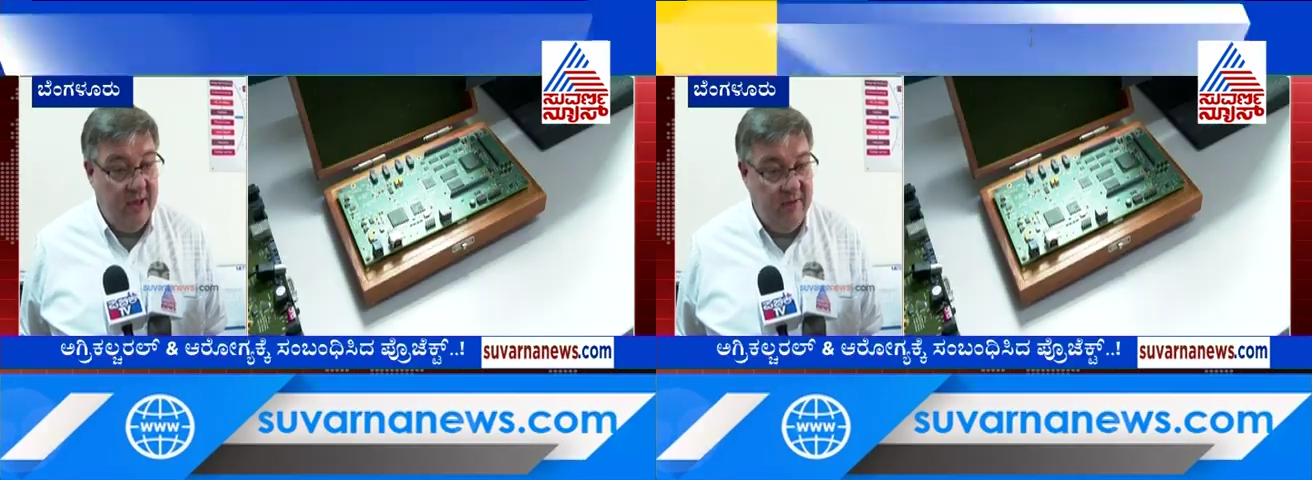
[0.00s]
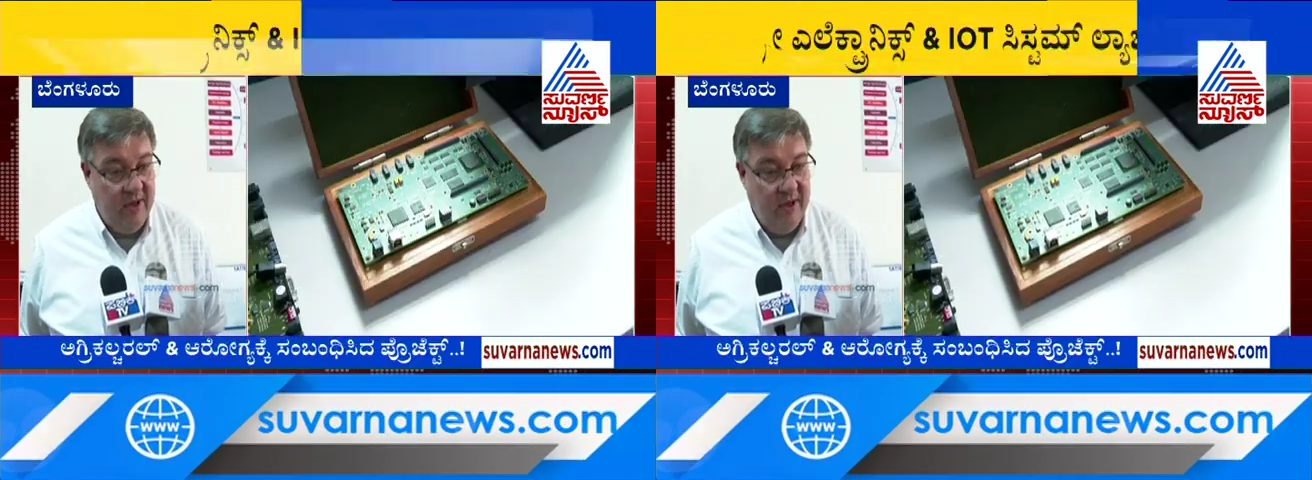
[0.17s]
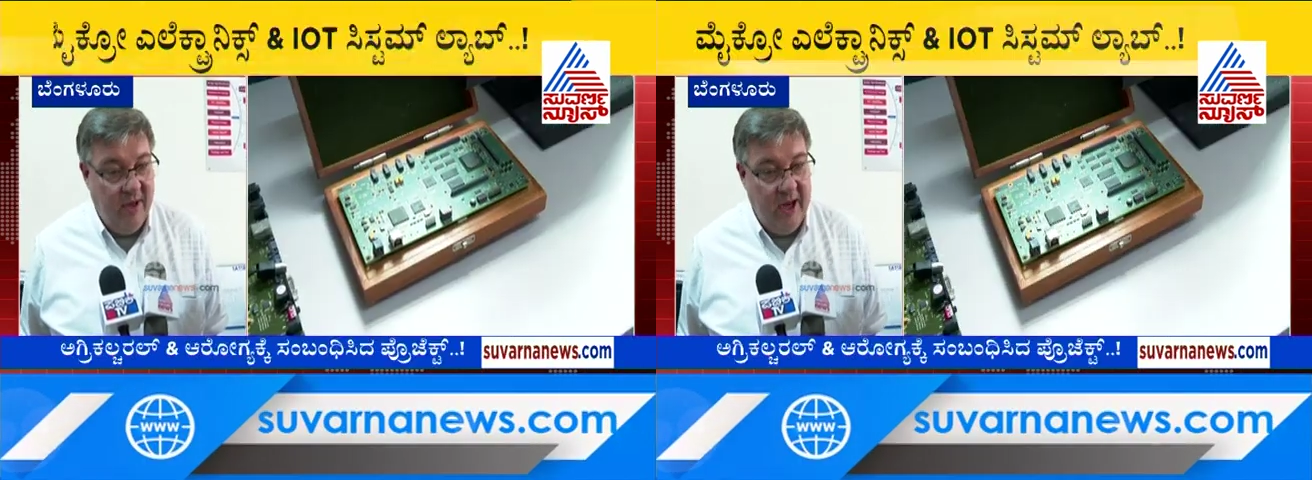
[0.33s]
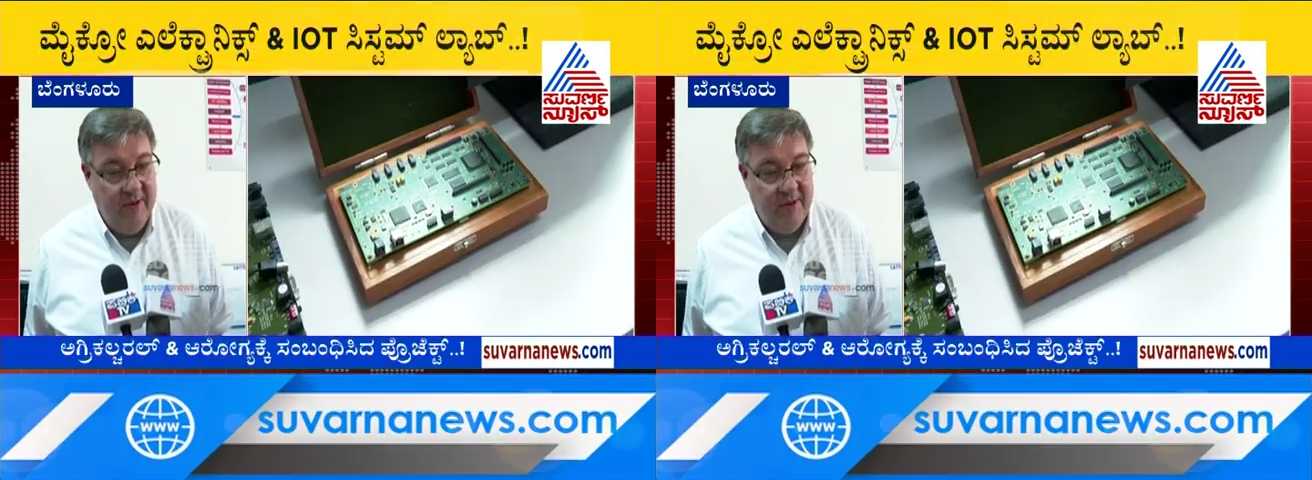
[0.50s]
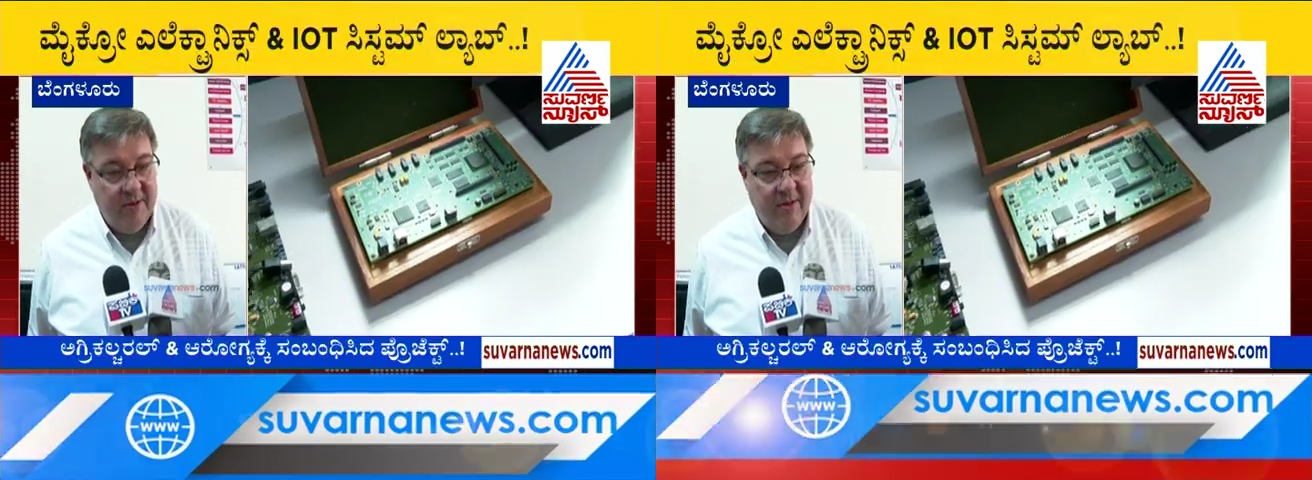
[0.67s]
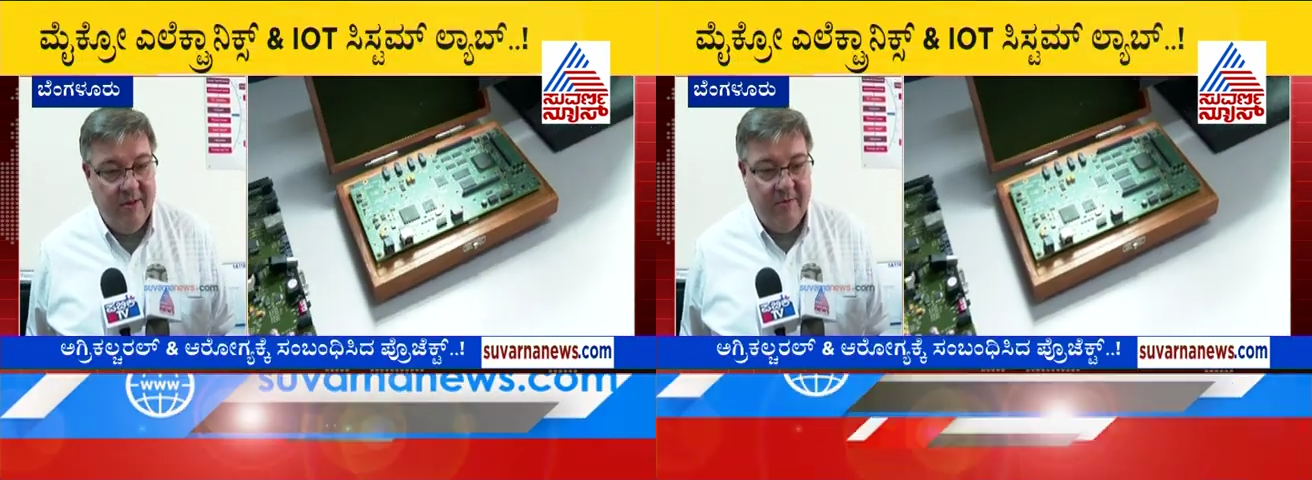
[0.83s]
saving
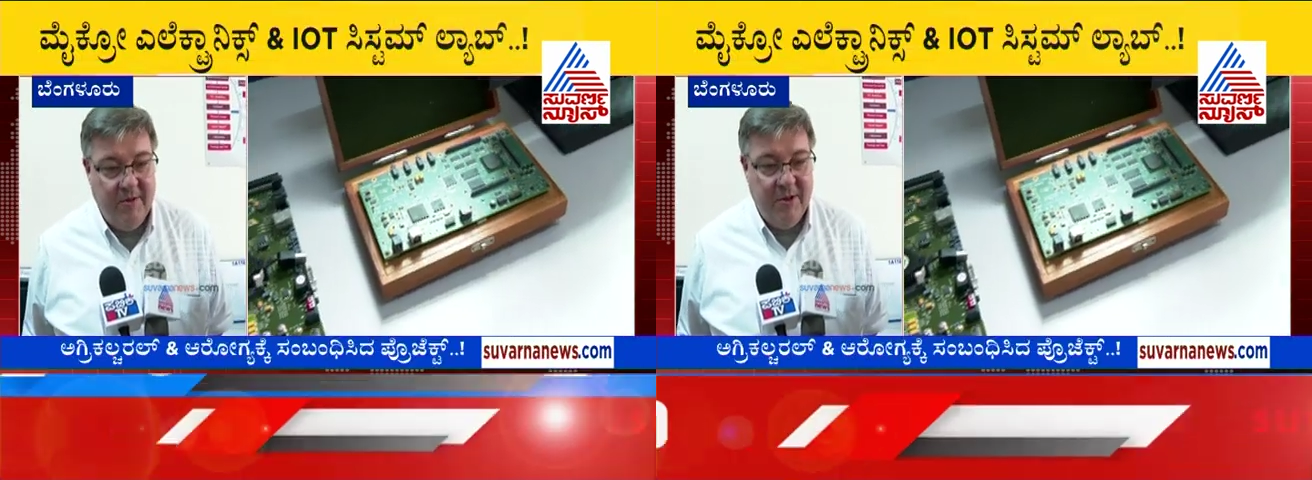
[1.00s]
lives,